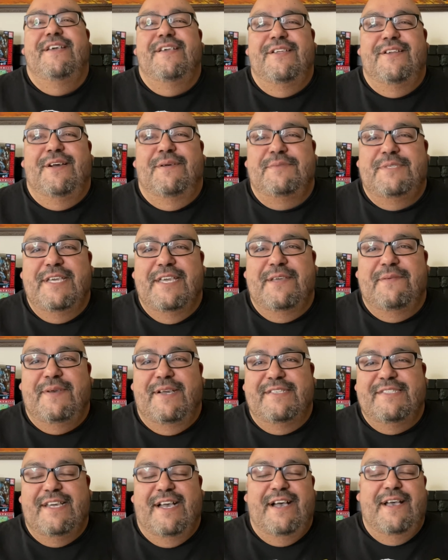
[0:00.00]
You know, I'm taking
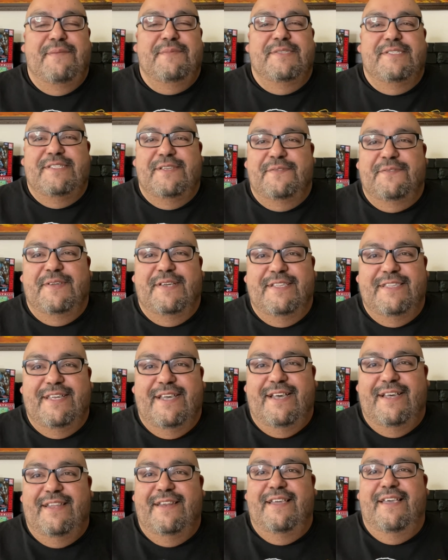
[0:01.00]
my time and stuff like
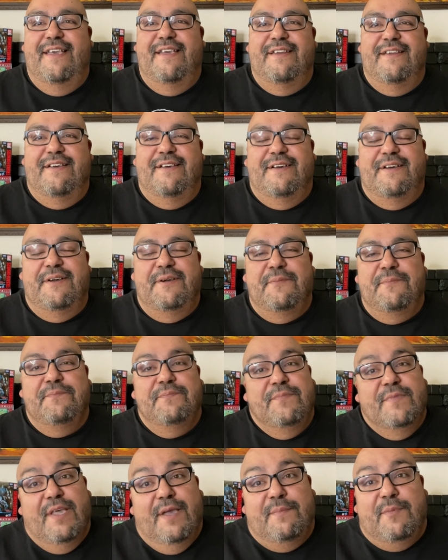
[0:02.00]
that, and um,
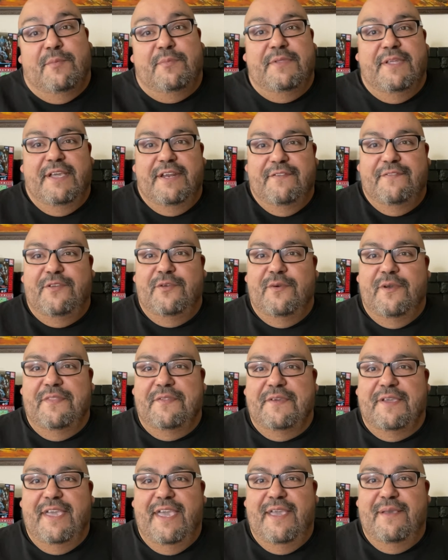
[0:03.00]
I've been playing a few
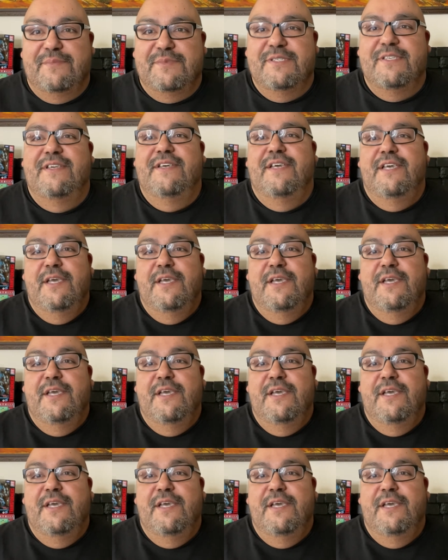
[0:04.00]
other games.